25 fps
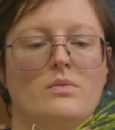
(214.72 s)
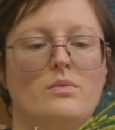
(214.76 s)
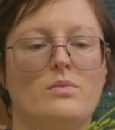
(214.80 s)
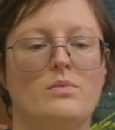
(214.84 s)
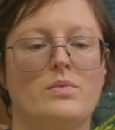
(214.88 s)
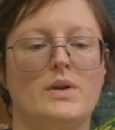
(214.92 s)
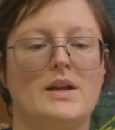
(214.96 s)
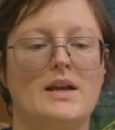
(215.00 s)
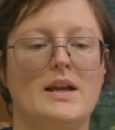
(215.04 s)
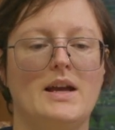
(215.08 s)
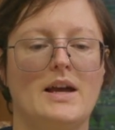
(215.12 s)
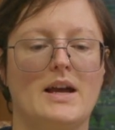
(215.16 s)

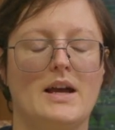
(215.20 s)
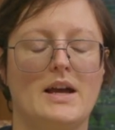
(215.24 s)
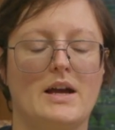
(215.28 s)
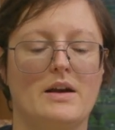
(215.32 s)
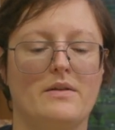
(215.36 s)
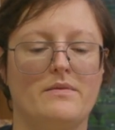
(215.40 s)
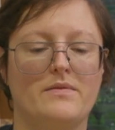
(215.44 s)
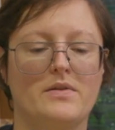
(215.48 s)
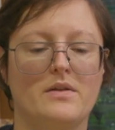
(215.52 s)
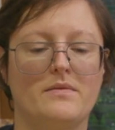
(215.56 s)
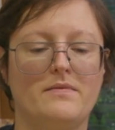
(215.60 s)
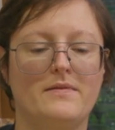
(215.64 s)
we
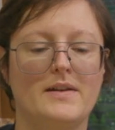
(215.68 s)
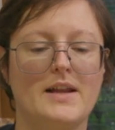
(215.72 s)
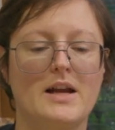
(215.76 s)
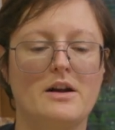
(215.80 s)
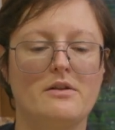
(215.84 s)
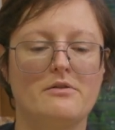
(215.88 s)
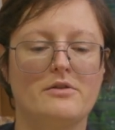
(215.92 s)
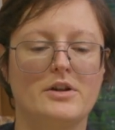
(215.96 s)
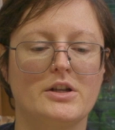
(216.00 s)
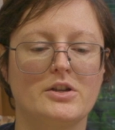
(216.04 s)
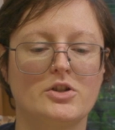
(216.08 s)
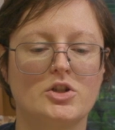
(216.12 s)
have the
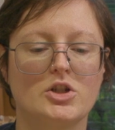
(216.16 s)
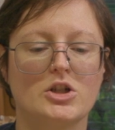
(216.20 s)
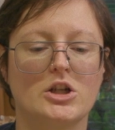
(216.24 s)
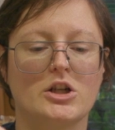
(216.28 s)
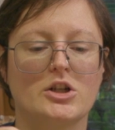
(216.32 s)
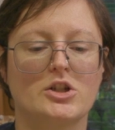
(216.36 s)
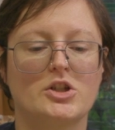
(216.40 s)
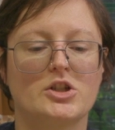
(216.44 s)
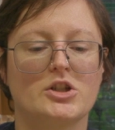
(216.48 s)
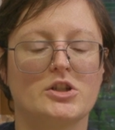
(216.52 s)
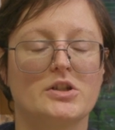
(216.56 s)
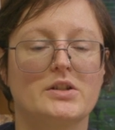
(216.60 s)
flowering
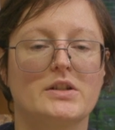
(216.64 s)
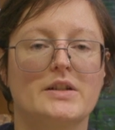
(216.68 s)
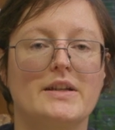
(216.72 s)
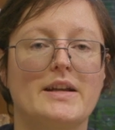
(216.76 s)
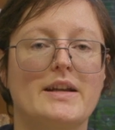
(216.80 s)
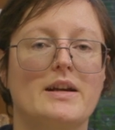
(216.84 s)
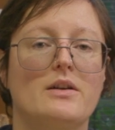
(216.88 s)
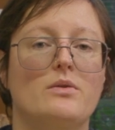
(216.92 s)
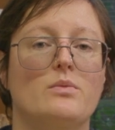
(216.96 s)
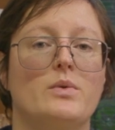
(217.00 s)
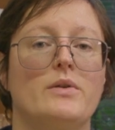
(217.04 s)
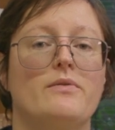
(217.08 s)
structure, and
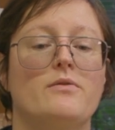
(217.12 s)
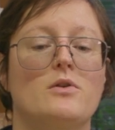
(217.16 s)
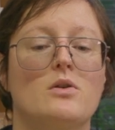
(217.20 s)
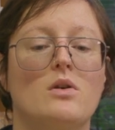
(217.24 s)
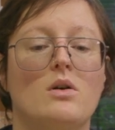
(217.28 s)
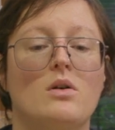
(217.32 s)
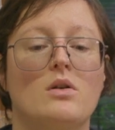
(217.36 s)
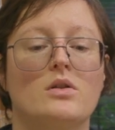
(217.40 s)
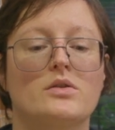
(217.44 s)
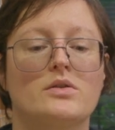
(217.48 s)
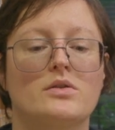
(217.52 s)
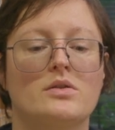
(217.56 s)
now we've
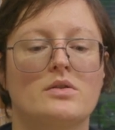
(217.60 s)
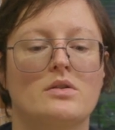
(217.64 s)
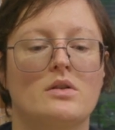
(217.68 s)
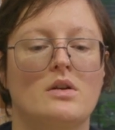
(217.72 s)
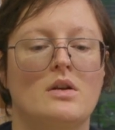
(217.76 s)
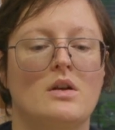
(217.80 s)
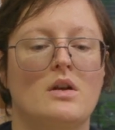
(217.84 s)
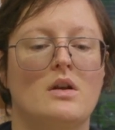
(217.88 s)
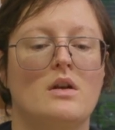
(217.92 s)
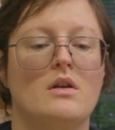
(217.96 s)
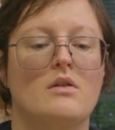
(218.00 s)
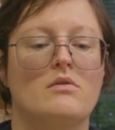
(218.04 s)
got
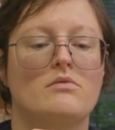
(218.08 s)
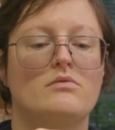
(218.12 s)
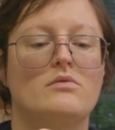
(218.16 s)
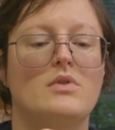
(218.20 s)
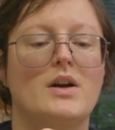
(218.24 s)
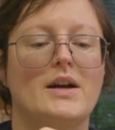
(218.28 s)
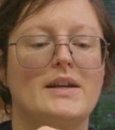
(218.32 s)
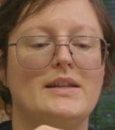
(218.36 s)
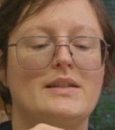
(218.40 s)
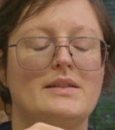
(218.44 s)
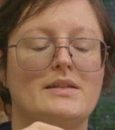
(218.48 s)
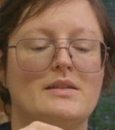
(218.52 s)

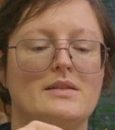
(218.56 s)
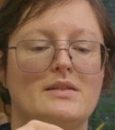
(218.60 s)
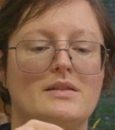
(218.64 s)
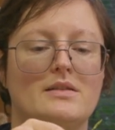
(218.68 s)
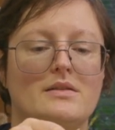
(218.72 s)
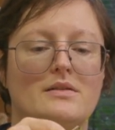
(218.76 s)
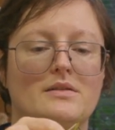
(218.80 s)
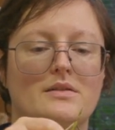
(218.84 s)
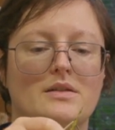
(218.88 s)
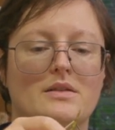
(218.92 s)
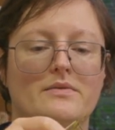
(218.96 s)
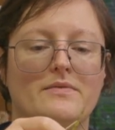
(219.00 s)

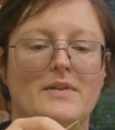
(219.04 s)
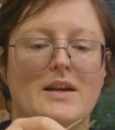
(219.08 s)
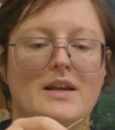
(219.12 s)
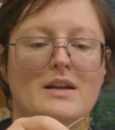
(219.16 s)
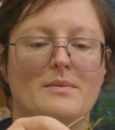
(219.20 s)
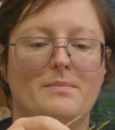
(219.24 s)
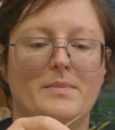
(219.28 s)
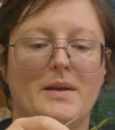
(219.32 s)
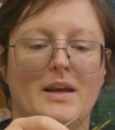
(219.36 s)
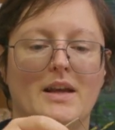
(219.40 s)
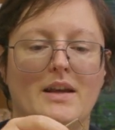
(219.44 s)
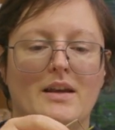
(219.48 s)
rice
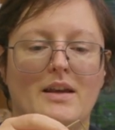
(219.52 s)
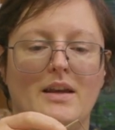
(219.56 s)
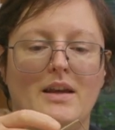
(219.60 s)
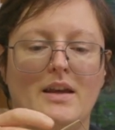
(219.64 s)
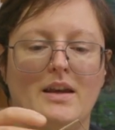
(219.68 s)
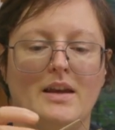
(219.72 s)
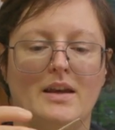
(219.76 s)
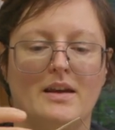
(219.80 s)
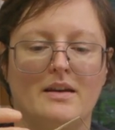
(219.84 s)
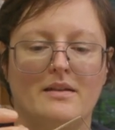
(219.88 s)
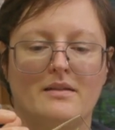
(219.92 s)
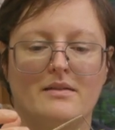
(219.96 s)
developing
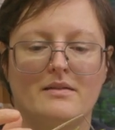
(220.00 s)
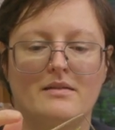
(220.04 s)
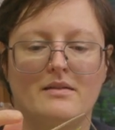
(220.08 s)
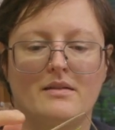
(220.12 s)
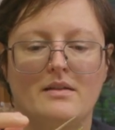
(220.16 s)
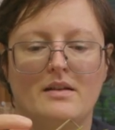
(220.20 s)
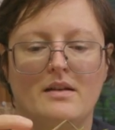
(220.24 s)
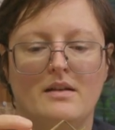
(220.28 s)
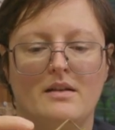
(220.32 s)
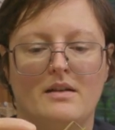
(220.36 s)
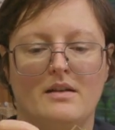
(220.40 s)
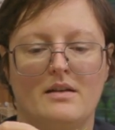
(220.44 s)
here.
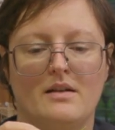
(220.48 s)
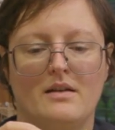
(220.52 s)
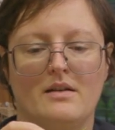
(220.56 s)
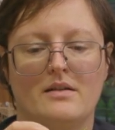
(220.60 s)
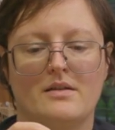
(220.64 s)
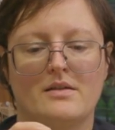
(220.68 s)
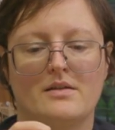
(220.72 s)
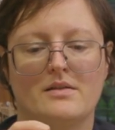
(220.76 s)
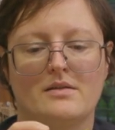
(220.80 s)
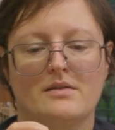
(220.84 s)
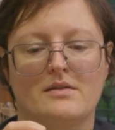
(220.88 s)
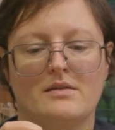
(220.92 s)

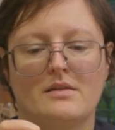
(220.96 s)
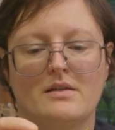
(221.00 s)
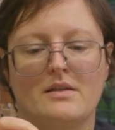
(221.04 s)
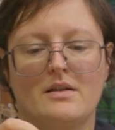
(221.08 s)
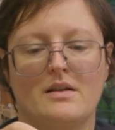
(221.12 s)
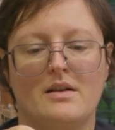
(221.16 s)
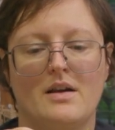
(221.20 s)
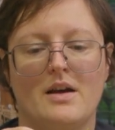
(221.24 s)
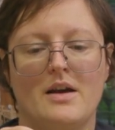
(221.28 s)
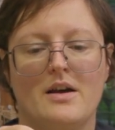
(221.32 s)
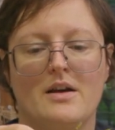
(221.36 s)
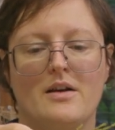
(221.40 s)

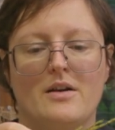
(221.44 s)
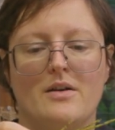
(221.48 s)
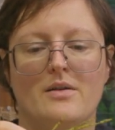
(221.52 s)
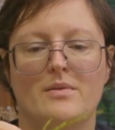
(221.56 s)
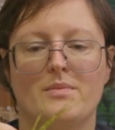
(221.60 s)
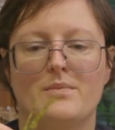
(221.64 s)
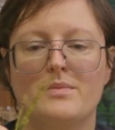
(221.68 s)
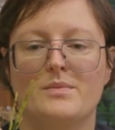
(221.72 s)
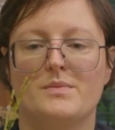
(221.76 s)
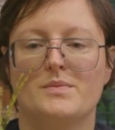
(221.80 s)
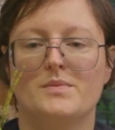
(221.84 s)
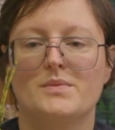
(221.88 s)

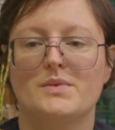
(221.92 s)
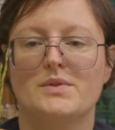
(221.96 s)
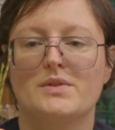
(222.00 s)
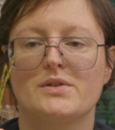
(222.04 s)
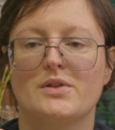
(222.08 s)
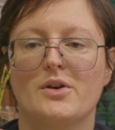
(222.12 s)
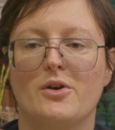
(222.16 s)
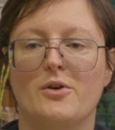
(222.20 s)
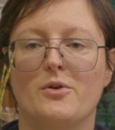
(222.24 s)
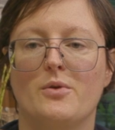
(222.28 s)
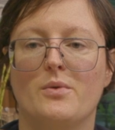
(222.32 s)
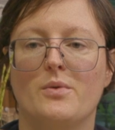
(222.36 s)
Um,
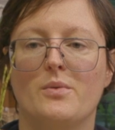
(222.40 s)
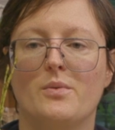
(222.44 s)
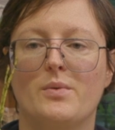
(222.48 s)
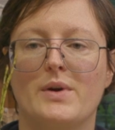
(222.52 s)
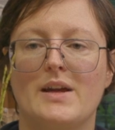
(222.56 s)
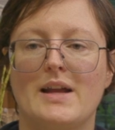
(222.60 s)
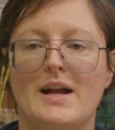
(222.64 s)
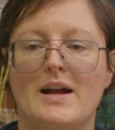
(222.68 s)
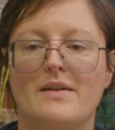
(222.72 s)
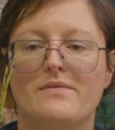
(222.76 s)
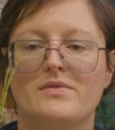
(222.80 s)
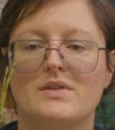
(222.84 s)
so
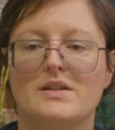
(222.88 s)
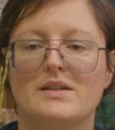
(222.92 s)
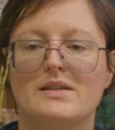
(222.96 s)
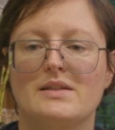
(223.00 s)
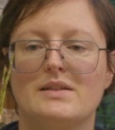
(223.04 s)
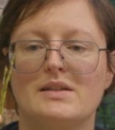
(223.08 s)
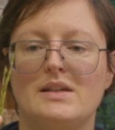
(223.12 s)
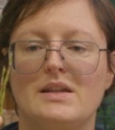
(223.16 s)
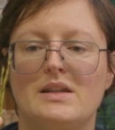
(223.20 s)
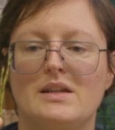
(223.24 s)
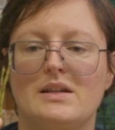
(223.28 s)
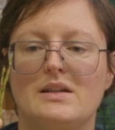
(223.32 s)
we have the
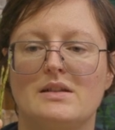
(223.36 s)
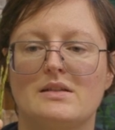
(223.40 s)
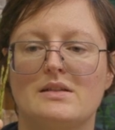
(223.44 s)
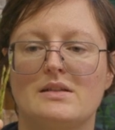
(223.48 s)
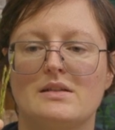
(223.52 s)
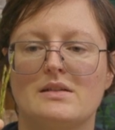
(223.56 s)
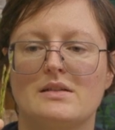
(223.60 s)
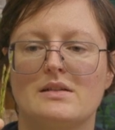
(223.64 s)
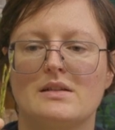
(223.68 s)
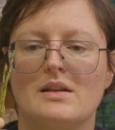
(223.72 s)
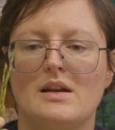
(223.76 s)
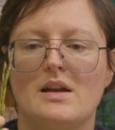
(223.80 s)

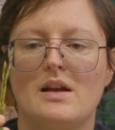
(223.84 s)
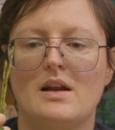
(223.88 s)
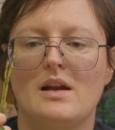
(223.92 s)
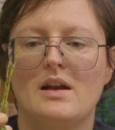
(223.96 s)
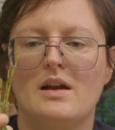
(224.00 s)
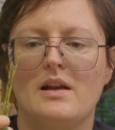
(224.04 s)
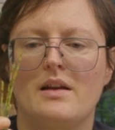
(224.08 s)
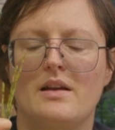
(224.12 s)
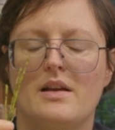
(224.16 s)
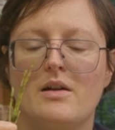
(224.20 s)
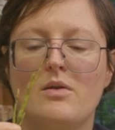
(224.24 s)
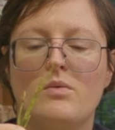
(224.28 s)
seeds.
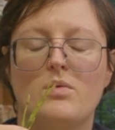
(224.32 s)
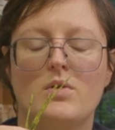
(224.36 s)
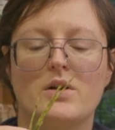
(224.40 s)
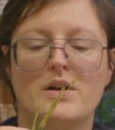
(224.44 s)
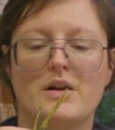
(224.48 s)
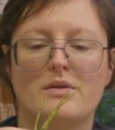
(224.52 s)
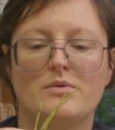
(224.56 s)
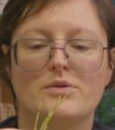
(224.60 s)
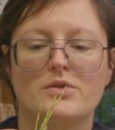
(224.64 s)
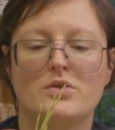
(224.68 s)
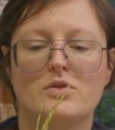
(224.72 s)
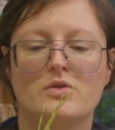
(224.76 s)
Now,
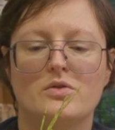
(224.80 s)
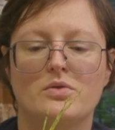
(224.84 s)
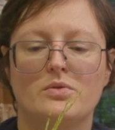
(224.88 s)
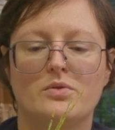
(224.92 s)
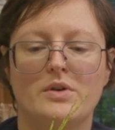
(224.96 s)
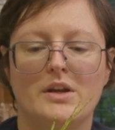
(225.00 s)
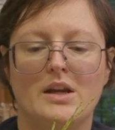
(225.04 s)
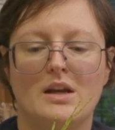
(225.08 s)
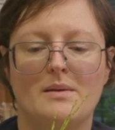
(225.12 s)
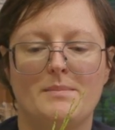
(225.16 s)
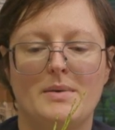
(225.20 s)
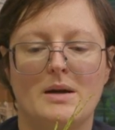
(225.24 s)
what I was
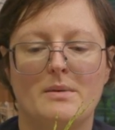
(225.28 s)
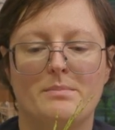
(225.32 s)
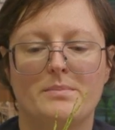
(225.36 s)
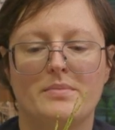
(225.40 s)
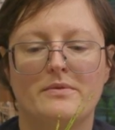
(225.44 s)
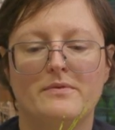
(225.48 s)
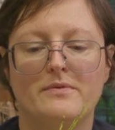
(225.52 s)
talking about